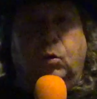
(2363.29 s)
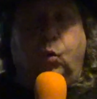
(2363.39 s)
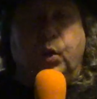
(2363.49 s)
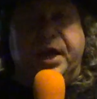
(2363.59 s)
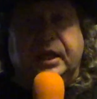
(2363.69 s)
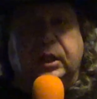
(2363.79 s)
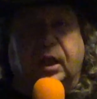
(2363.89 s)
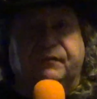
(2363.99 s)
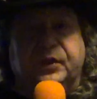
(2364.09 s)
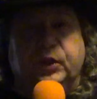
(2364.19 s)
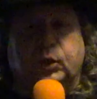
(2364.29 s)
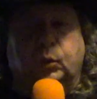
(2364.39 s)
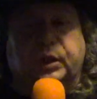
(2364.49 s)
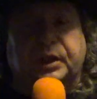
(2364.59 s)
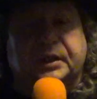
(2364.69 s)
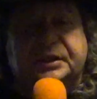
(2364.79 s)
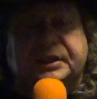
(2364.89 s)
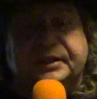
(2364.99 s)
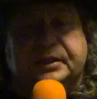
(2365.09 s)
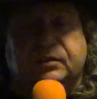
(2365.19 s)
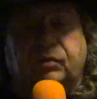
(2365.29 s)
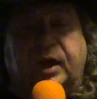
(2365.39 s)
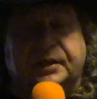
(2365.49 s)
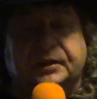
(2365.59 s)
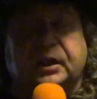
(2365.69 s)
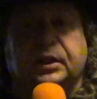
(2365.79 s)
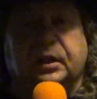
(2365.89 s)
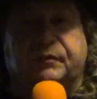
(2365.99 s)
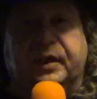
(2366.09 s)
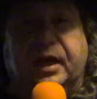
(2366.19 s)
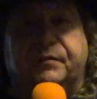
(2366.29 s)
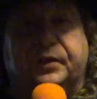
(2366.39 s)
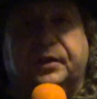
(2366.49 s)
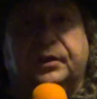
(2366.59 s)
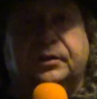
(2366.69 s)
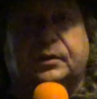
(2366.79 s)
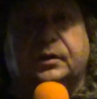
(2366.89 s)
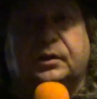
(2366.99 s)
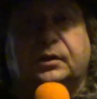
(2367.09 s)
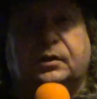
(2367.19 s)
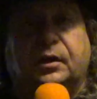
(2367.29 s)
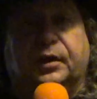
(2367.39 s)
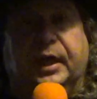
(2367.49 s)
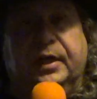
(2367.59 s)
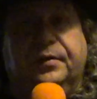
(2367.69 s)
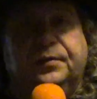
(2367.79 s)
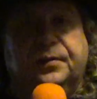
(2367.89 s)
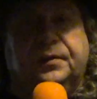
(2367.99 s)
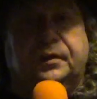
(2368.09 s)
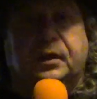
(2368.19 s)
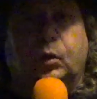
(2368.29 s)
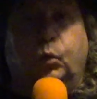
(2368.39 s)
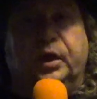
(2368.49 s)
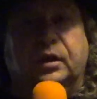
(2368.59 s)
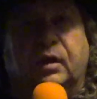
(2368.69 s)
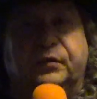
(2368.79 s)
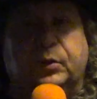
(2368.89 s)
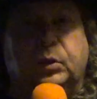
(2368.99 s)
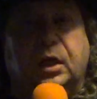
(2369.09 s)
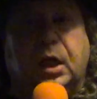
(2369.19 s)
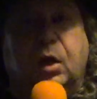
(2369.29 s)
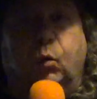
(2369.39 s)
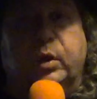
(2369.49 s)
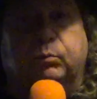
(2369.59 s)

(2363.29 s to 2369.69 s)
we love you, Jesus Christ, love in heaven. Okay? We love you. We